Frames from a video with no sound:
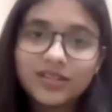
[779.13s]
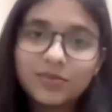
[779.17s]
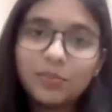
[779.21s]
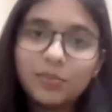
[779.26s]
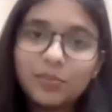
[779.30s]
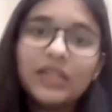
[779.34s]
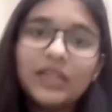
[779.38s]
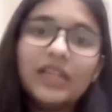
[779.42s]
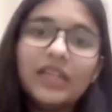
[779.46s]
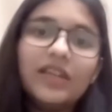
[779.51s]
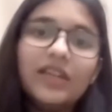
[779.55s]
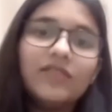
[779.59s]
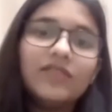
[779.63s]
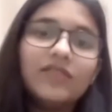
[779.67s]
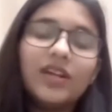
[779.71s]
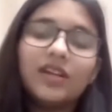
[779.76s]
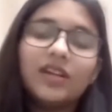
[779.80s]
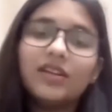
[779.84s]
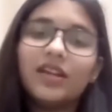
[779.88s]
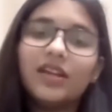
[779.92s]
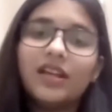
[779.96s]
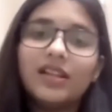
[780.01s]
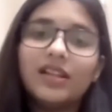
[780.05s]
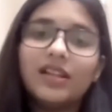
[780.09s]
believe that
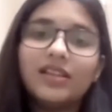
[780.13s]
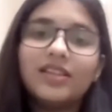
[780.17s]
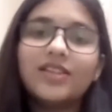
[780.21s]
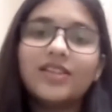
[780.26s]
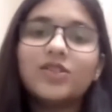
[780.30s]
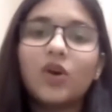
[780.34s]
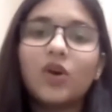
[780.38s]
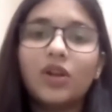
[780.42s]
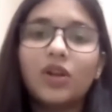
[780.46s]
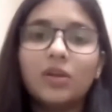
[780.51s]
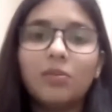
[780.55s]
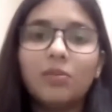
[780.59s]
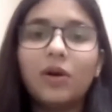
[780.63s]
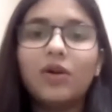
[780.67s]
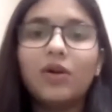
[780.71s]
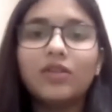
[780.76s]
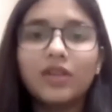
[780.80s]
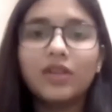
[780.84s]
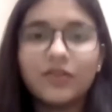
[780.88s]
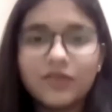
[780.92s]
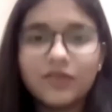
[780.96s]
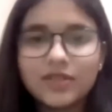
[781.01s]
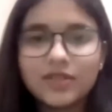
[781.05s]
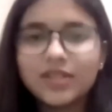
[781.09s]
health is all about
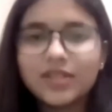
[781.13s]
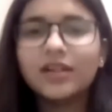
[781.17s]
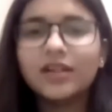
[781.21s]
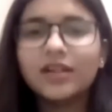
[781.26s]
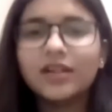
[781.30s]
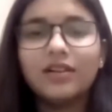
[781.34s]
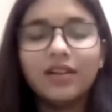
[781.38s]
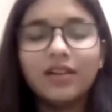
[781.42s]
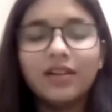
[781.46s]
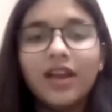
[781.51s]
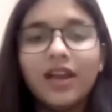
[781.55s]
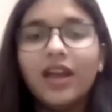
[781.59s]
our physical